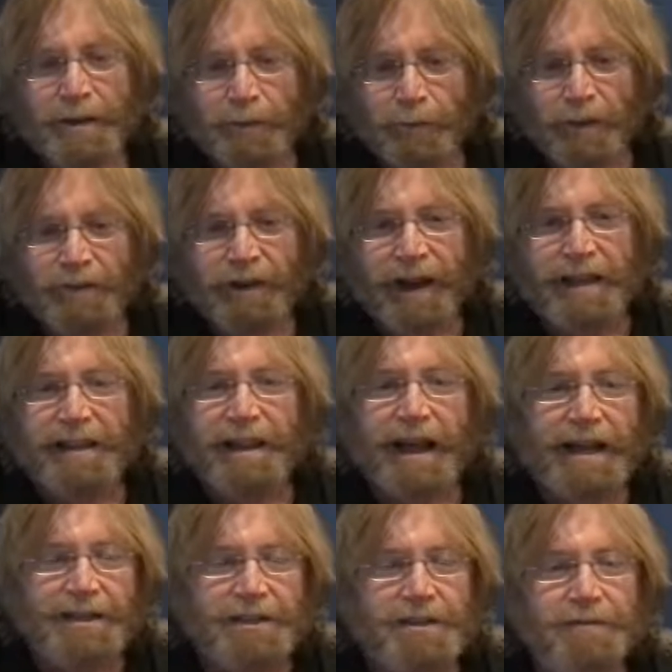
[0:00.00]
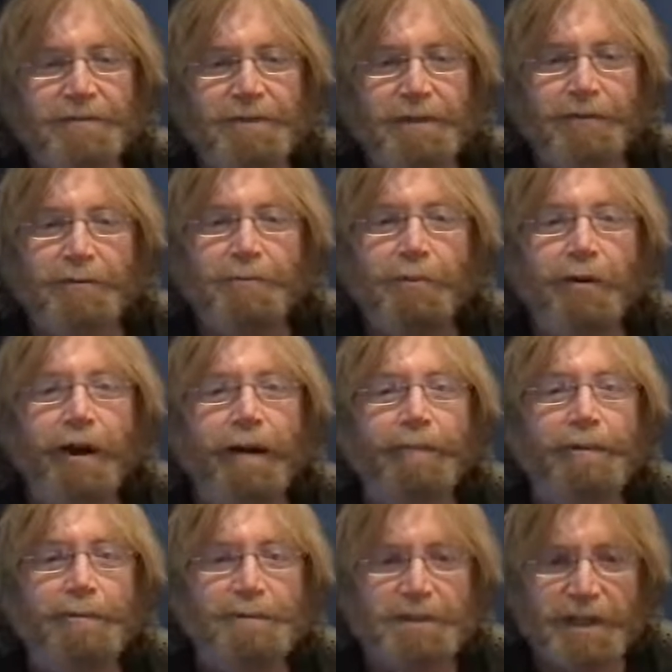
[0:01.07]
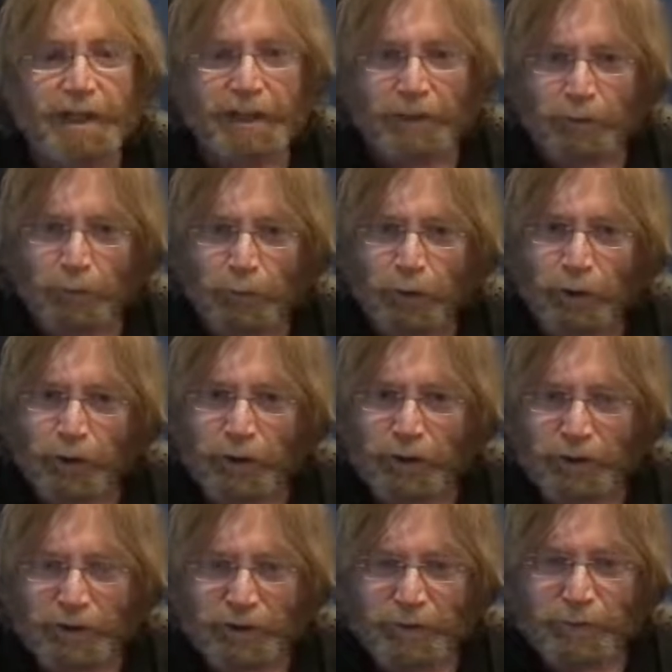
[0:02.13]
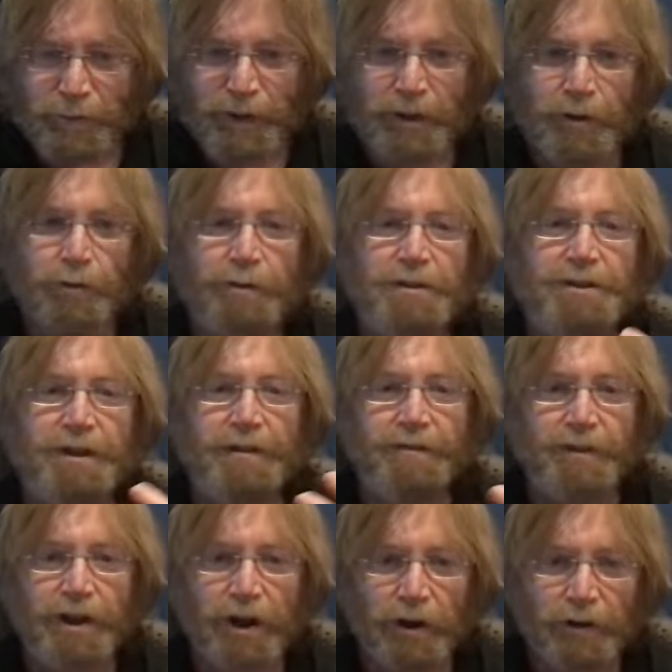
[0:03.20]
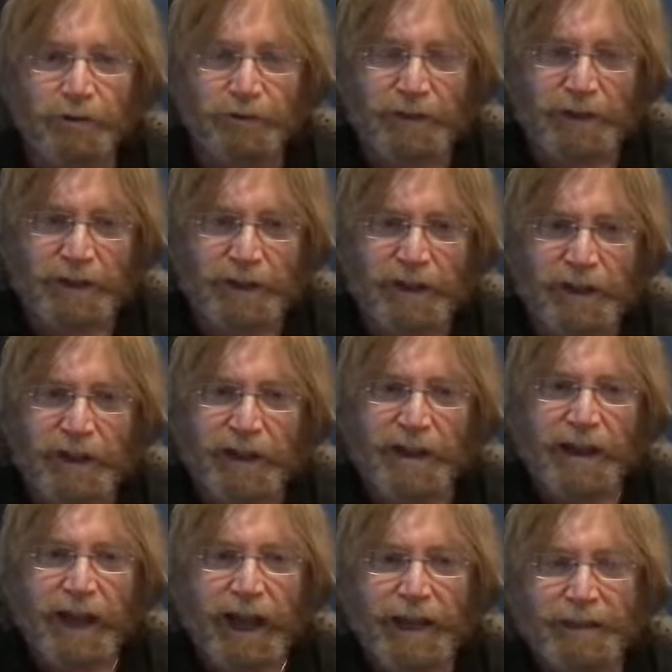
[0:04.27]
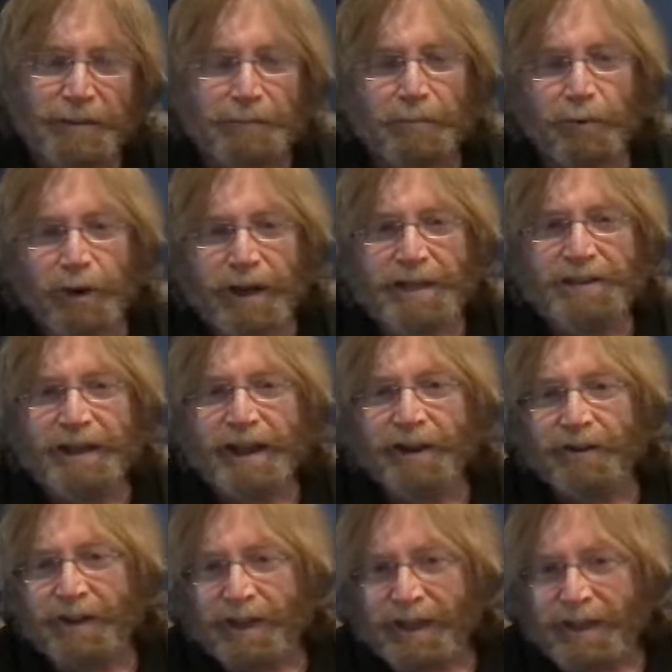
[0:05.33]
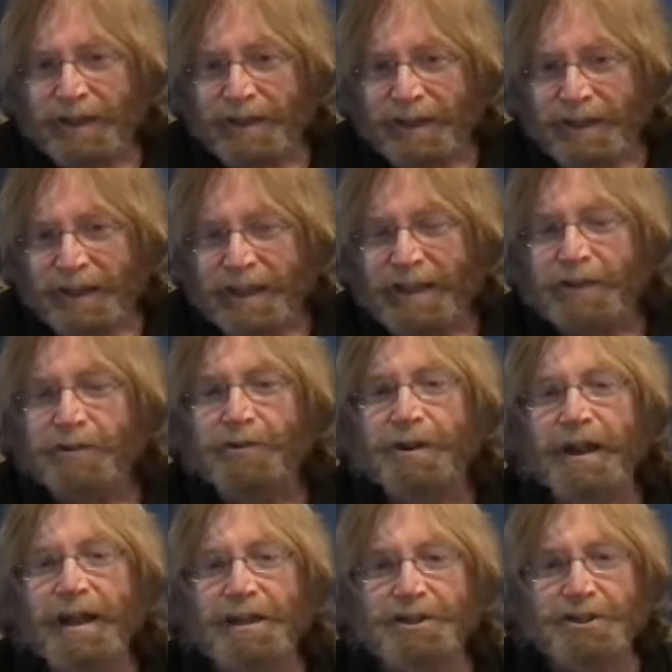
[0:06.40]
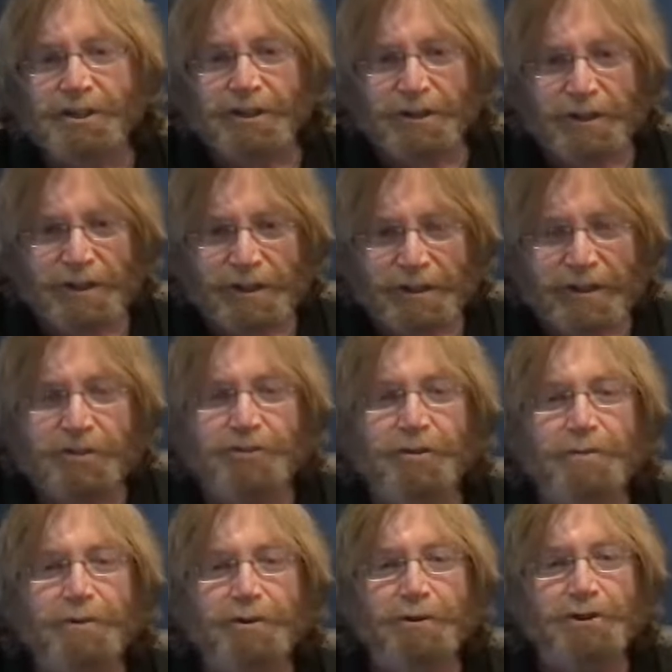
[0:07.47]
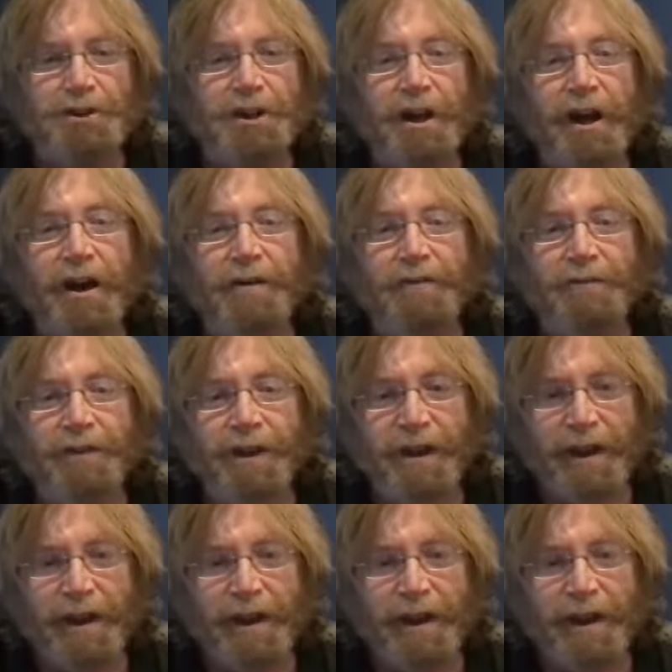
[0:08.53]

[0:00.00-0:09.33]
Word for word: we've had lots of different problems in the world because of COVID and the breakdown in the international distribution of